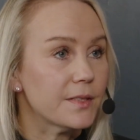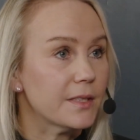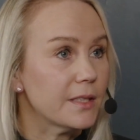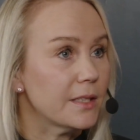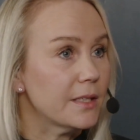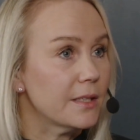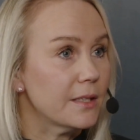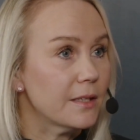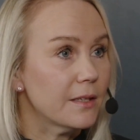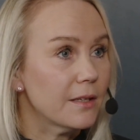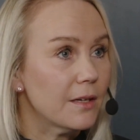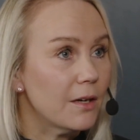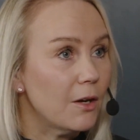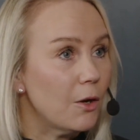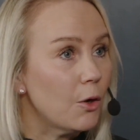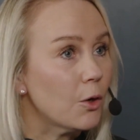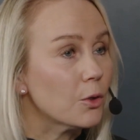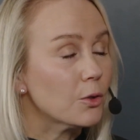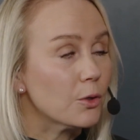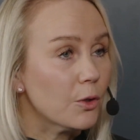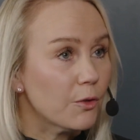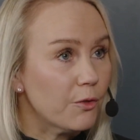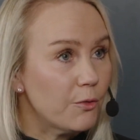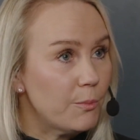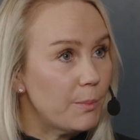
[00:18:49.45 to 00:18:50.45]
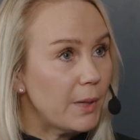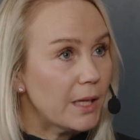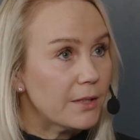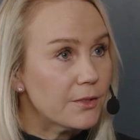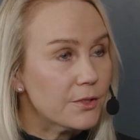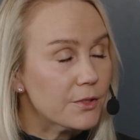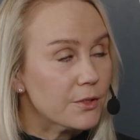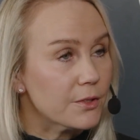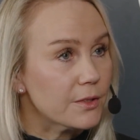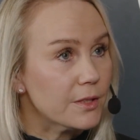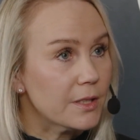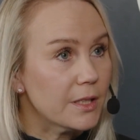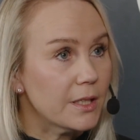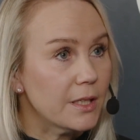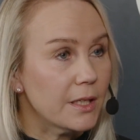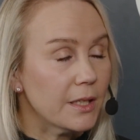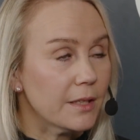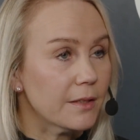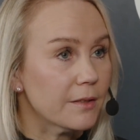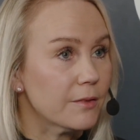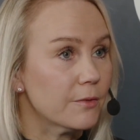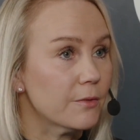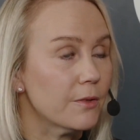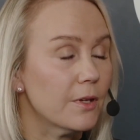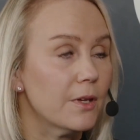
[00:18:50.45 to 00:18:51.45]
the on-off button
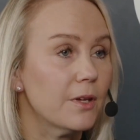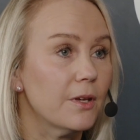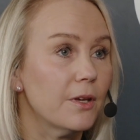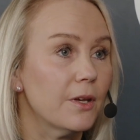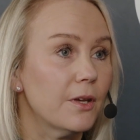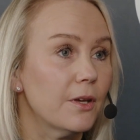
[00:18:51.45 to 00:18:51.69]
in,